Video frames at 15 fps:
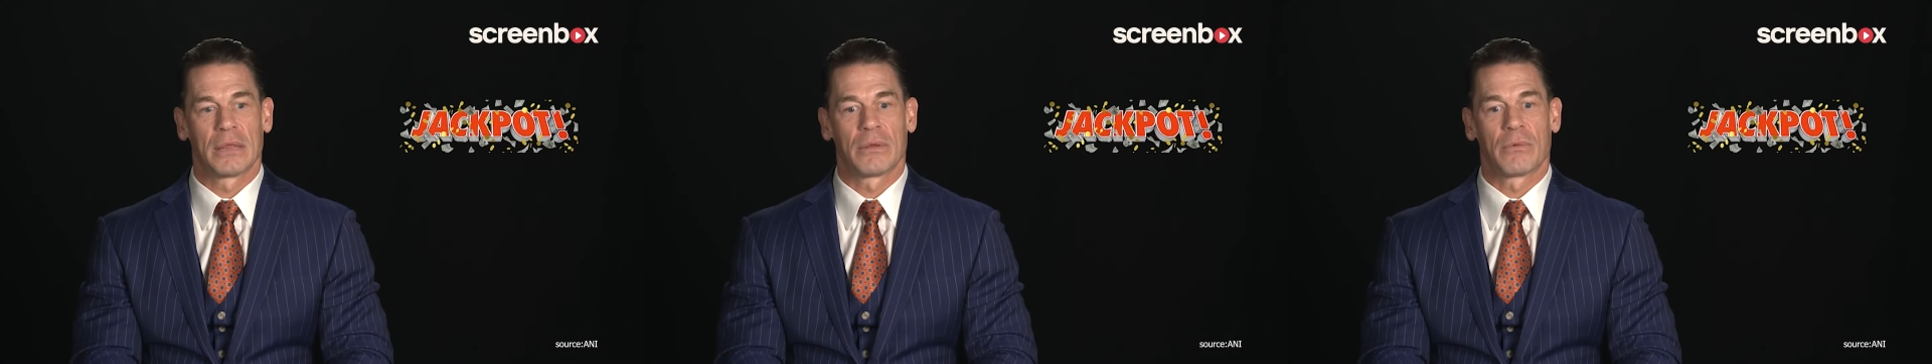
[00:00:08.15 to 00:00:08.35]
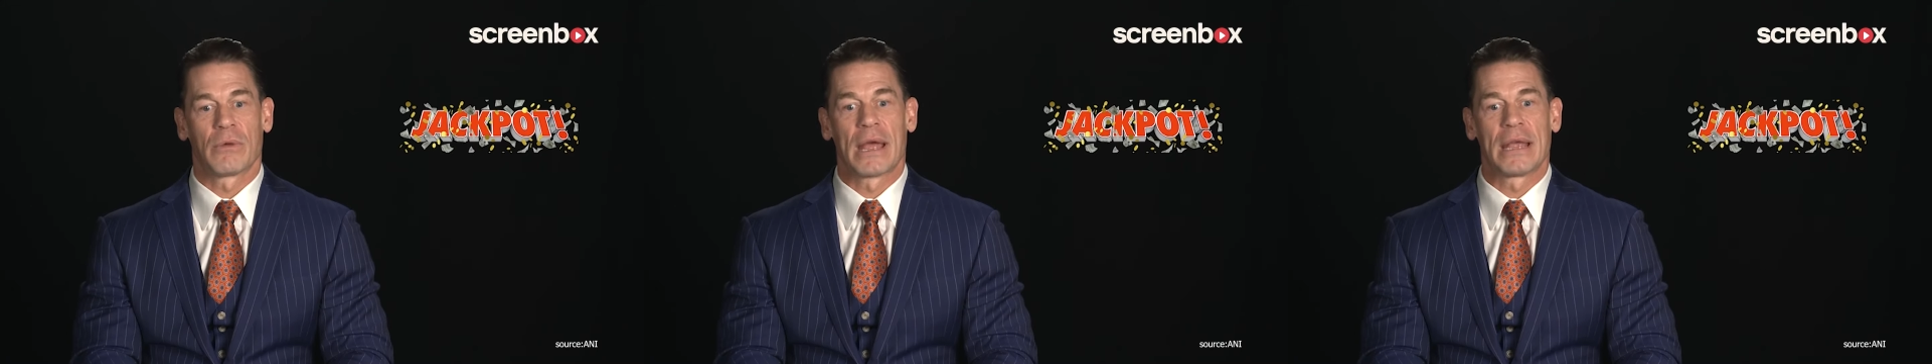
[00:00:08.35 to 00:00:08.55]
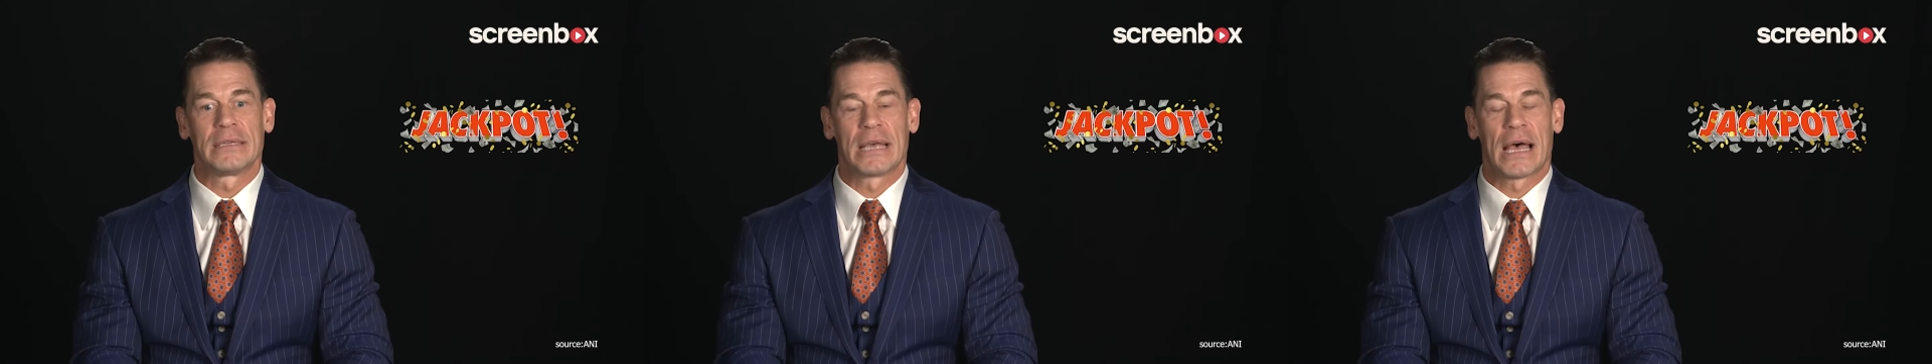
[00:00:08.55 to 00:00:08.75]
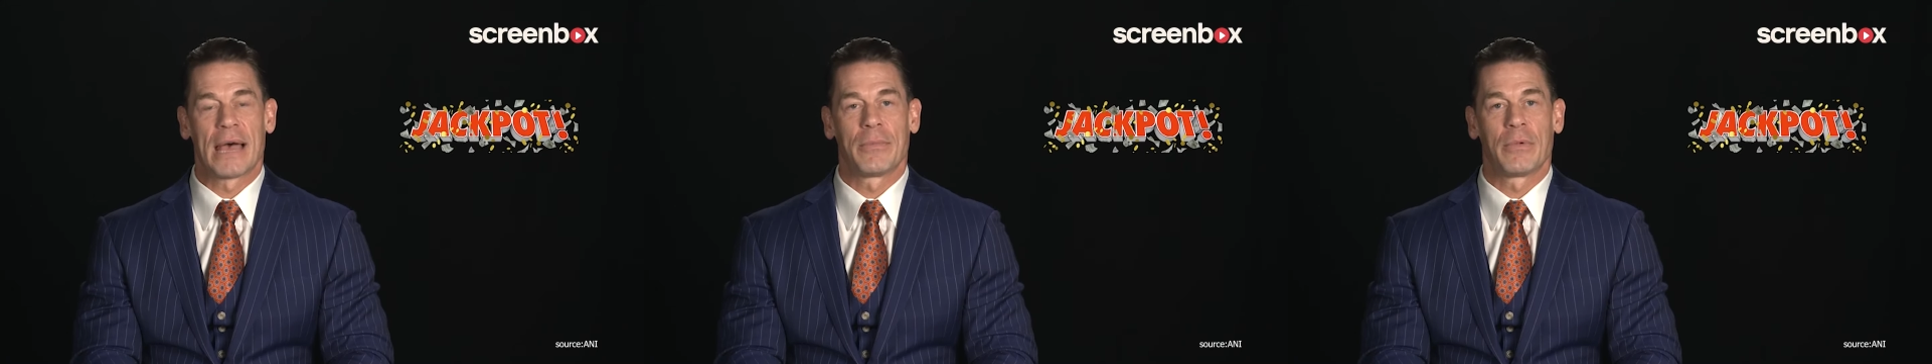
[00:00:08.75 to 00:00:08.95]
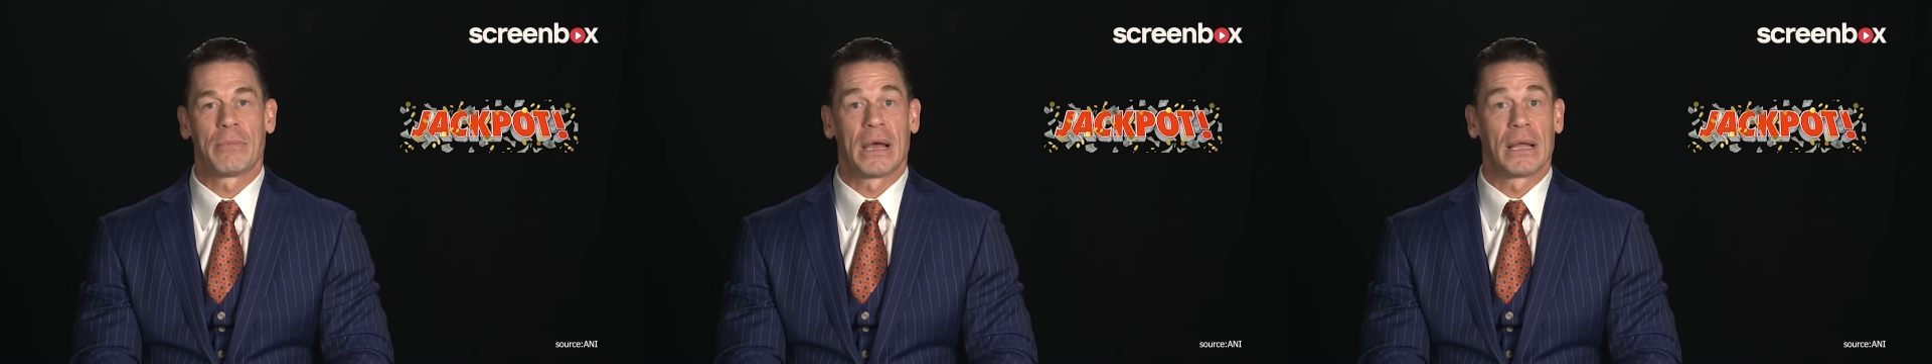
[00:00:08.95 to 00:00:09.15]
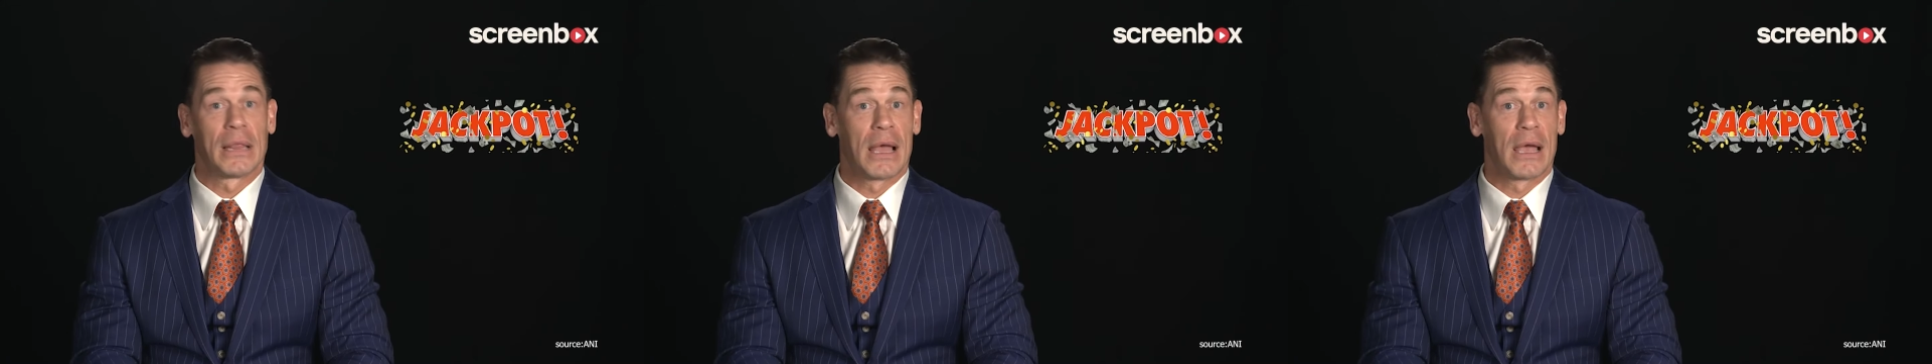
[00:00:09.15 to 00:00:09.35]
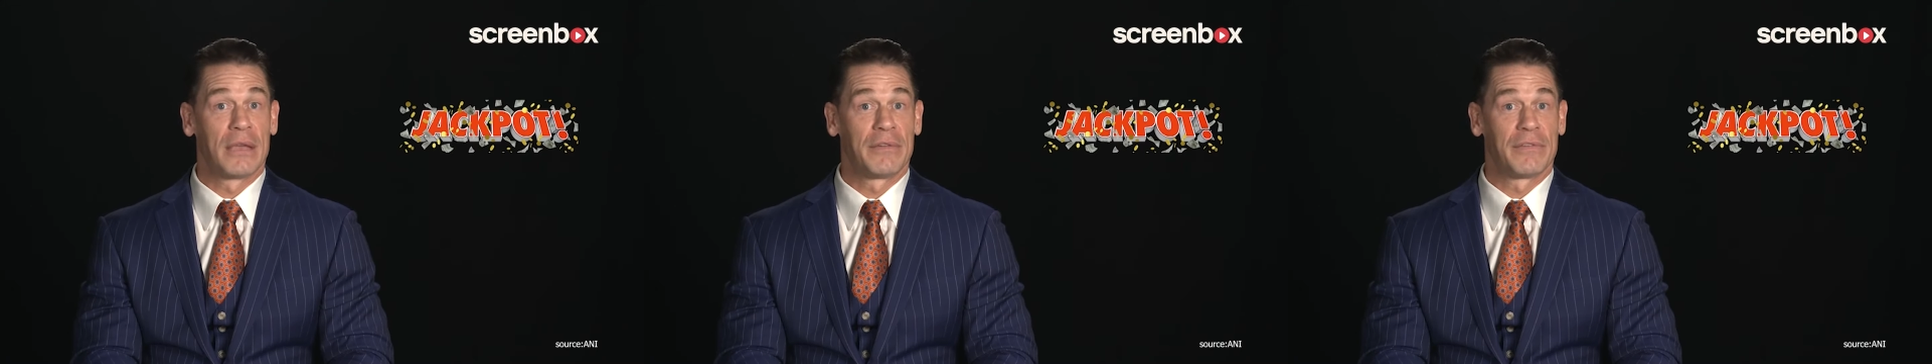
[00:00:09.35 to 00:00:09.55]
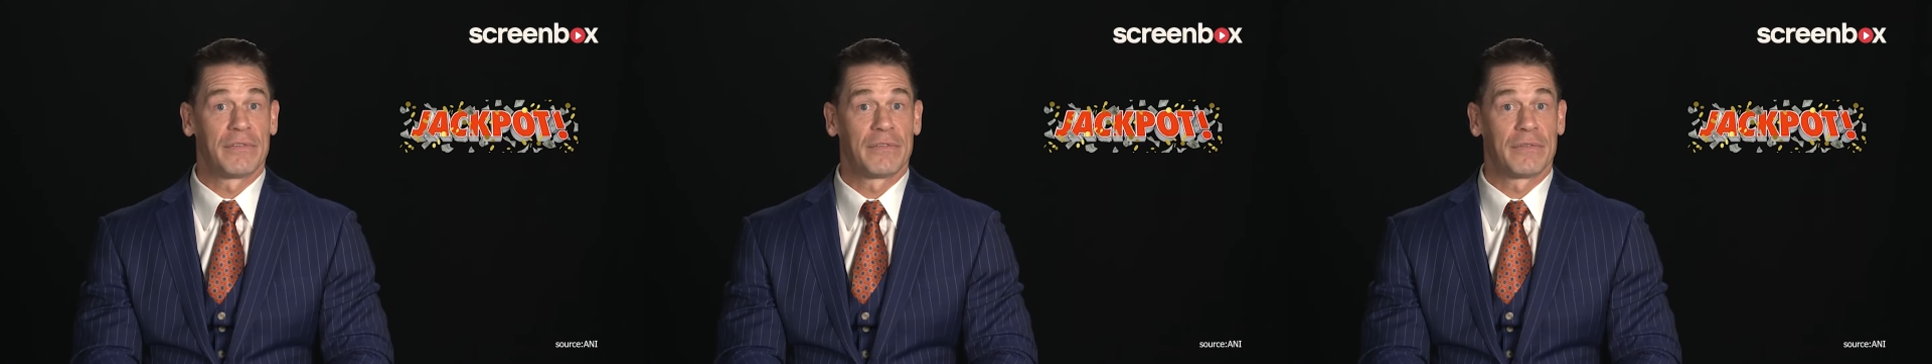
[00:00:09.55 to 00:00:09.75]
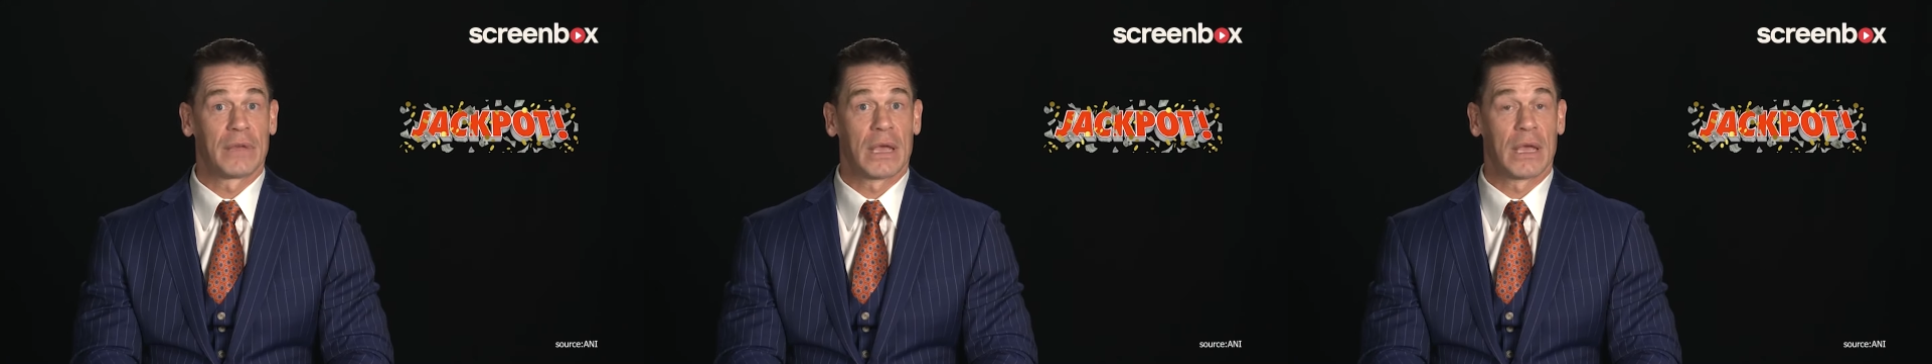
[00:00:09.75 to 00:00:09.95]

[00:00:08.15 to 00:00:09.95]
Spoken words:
at the right time in my life,